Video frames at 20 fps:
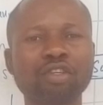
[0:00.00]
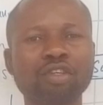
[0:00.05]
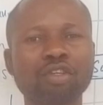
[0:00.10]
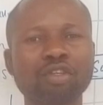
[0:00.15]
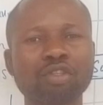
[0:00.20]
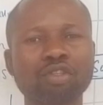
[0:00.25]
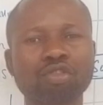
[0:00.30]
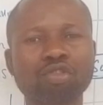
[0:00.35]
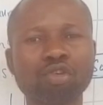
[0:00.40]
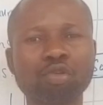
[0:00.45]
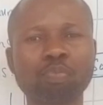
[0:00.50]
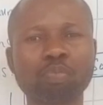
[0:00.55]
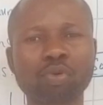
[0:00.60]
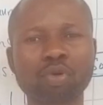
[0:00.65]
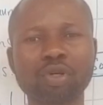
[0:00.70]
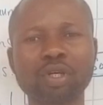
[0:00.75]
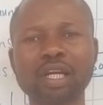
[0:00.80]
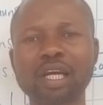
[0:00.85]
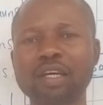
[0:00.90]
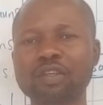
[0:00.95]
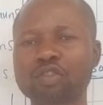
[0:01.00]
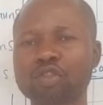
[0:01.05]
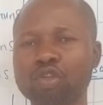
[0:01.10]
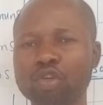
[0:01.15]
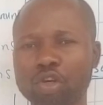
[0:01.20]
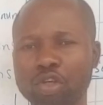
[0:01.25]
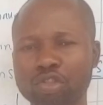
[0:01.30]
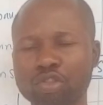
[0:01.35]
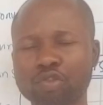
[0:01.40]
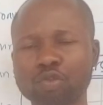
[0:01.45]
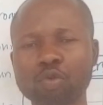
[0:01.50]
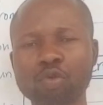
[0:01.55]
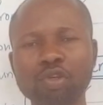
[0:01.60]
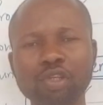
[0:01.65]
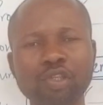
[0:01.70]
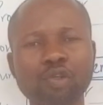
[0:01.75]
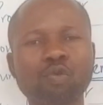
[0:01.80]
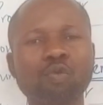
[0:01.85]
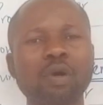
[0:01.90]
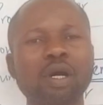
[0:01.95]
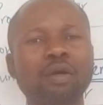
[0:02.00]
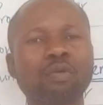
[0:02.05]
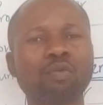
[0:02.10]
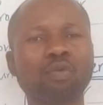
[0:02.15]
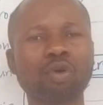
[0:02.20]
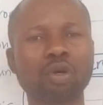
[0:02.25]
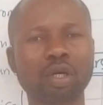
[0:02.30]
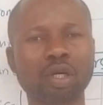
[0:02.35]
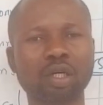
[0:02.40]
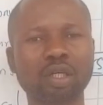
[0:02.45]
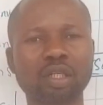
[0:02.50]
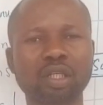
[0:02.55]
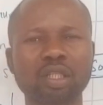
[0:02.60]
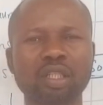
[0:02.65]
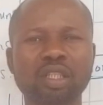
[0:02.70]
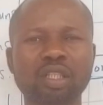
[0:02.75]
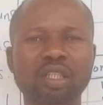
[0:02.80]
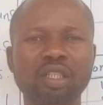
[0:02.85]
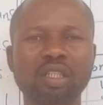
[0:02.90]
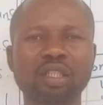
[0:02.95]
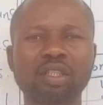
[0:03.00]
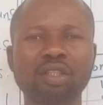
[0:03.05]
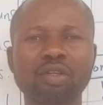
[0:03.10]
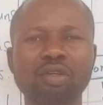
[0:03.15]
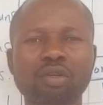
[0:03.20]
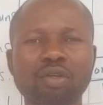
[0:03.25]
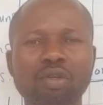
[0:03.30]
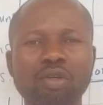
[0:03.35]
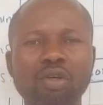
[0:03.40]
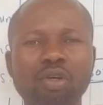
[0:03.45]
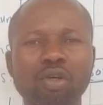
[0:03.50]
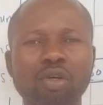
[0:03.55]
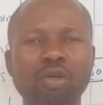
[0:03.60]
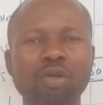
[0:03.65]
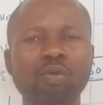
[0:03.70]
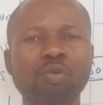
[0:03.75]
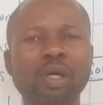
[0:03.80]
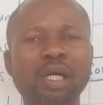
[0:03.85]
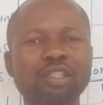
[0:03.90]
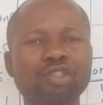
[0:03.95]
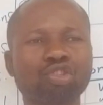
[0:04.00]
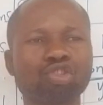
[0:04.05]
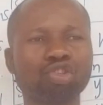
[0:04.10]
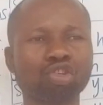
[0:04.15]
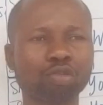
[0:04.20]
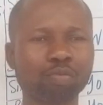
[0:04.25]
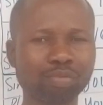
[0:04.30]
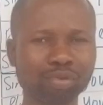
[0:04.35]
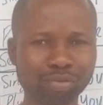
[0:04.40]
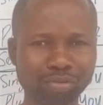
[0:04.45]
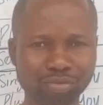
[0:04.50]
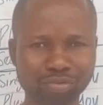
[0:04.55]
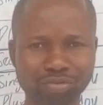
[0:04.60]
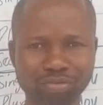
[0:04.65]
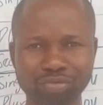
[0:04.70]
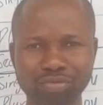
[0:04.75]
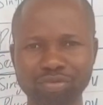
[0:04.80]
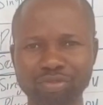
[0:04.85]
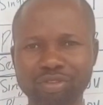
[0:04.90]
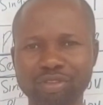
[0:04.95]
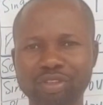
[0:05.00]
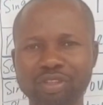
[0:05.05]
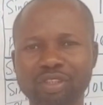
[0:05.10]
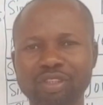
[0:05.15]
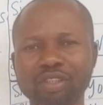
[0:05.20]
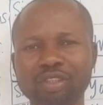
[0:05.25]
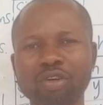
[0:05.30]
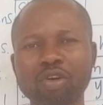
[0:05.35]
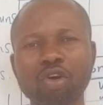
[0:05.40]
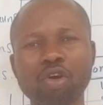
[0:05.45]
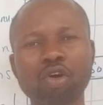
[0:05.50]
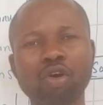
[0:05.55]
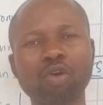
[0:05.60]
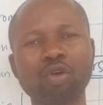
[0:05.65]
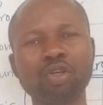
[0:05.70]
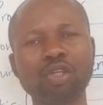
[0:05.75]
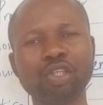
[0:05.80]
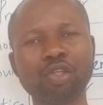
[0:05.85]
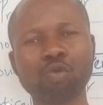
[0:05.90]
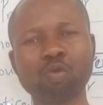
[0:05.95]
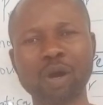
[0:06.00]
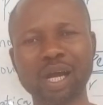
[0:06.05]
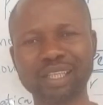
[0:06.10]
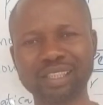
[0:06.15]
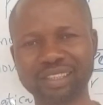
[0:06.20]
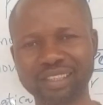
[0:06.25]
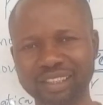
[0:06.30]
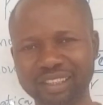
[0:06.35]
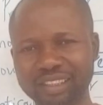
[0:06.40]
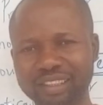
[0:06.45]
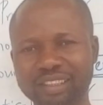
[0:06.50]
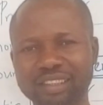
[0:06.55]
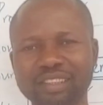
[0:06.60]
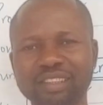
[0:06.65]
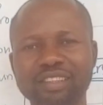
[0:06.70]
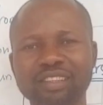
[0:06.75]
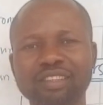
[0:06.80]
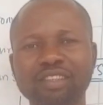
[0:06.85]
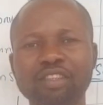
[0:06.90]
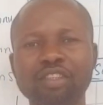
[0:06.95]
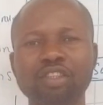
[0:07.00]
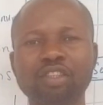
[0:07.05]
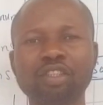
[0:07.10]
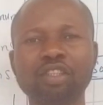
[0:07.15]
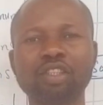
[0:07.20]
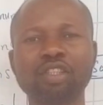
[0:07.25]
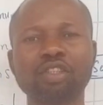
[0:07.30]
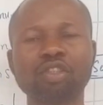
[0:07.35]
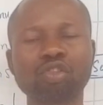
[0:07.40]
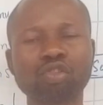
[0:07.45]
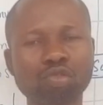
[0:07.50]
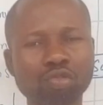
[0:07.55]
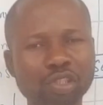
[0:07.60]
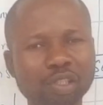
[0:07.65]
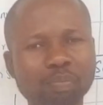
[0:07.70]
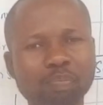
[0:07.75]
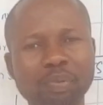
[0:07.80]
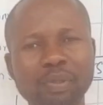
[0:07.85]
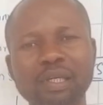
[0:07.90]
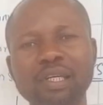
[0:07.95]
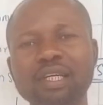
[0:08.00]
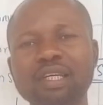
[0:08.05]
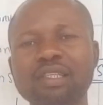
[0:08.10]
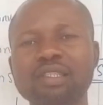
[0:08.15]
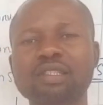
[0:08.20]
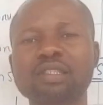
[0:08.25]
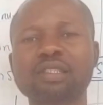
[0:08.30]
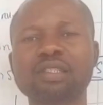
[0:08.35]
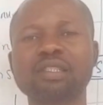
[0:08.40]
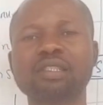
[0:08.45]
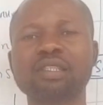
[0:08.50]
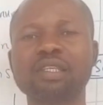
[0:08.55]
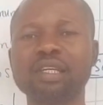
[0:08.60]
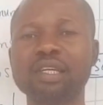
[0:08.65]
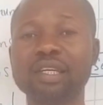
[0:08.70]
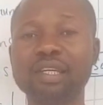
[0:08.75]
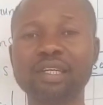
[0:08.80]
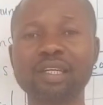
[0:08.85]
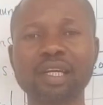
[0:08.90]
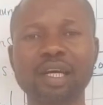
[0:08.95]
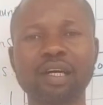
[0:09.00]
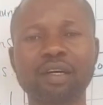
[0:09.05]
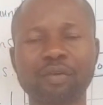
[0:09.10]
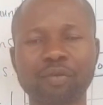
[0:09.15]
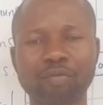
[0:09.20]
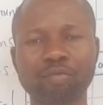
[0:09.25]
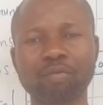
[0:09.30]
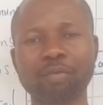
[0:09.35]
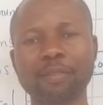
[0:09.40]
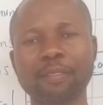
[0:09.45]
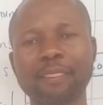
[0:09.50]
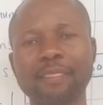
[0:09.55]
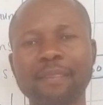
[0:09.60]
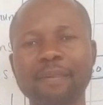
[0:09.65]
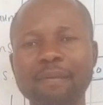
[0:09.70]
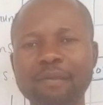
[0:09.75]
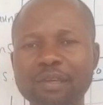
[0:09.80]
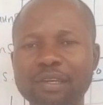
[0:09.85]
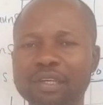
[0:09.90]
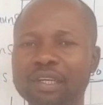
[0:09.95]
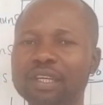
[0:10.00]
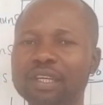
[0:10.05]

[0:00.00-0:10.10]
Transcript: So pronouns does only one work or one job or only one thing to replace a noun in a